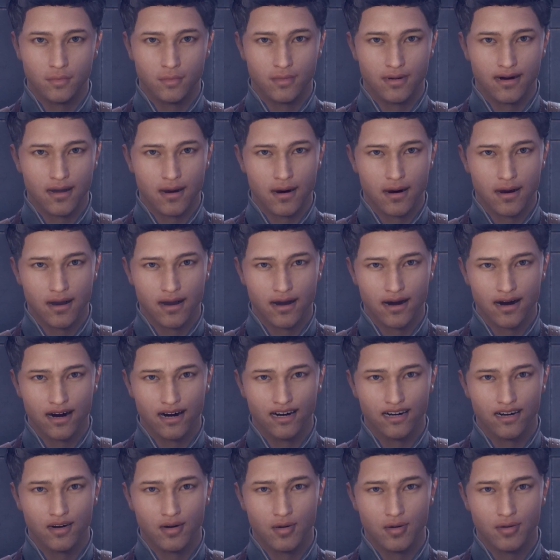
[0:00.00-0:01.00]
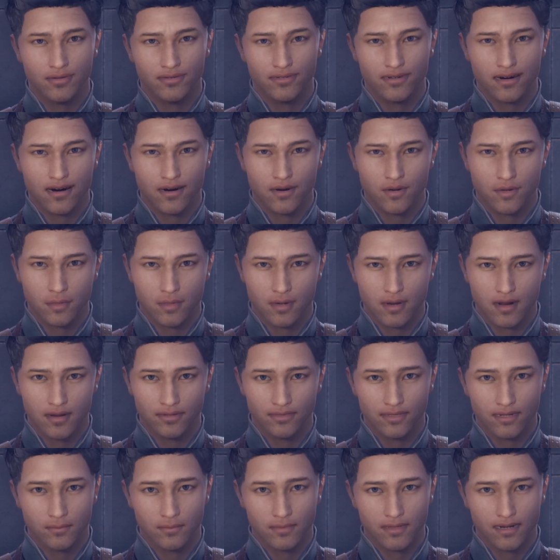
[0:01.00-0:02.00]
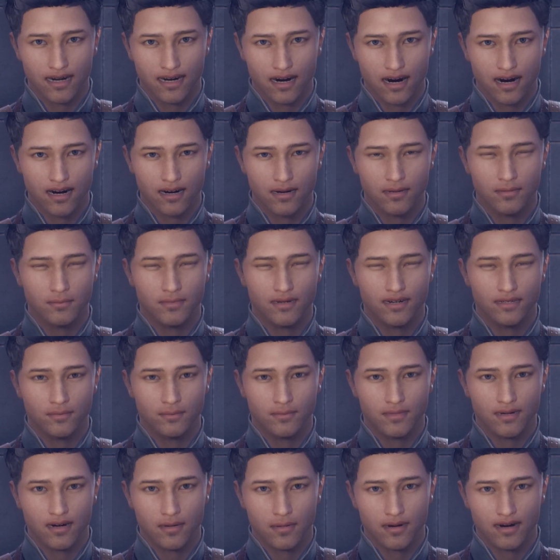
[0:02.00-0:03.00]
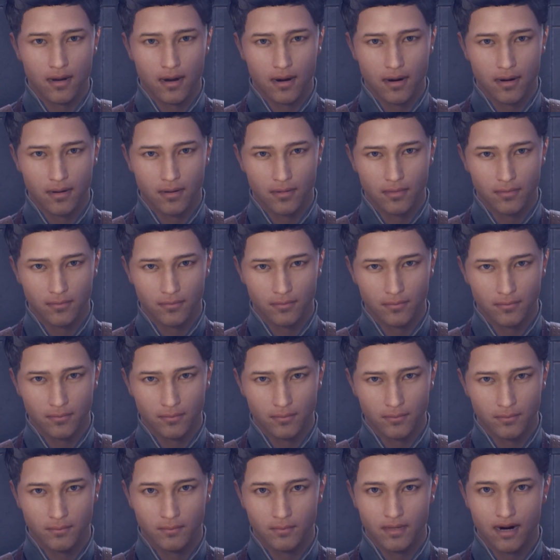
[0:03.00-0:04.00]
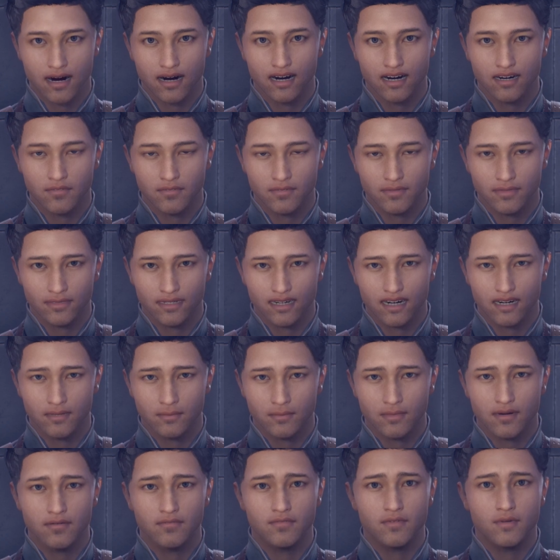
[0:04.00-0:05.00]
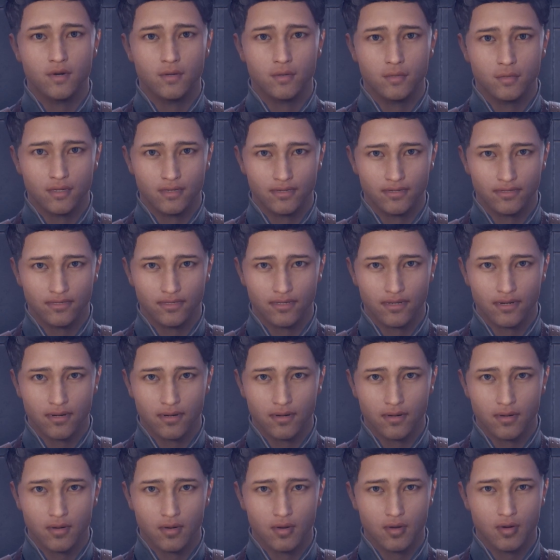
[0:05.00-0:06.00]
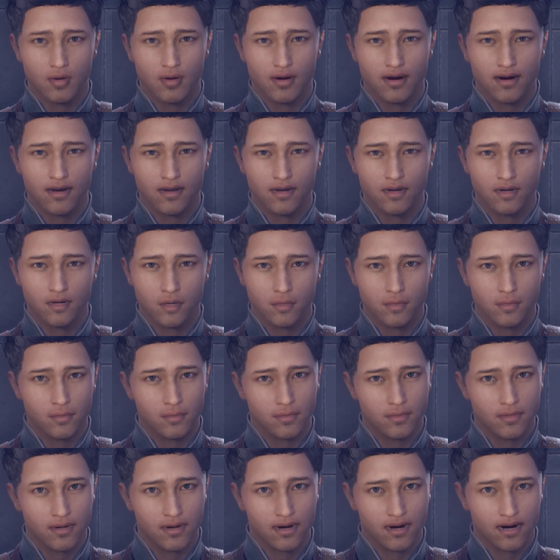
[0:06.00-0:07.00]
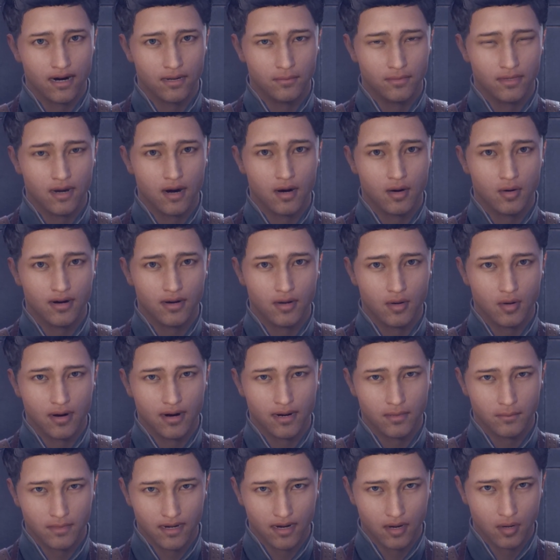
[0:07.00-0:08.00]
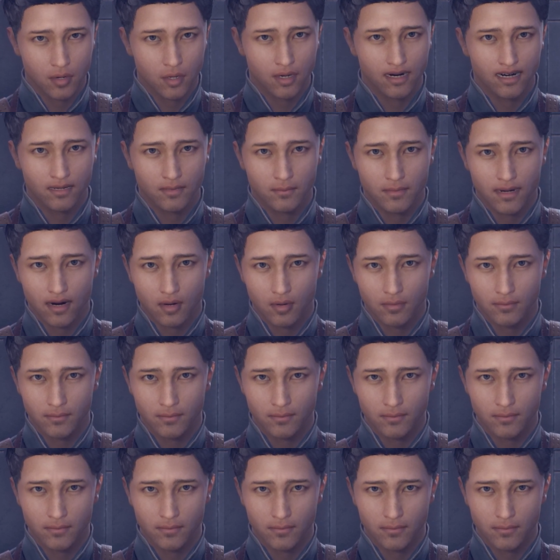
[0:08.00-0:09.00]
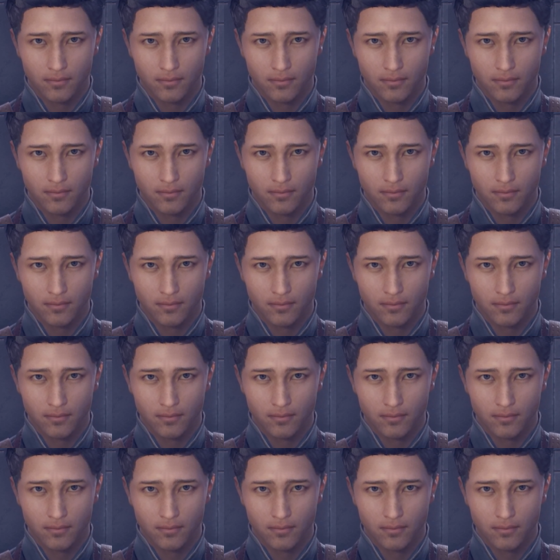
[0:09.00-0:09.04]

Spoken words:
Well, I could send you to the same place I sent Mr. Pickett, but I haven't seen him in a few weeks. To tell true, I'm starting to get a bit worried about him.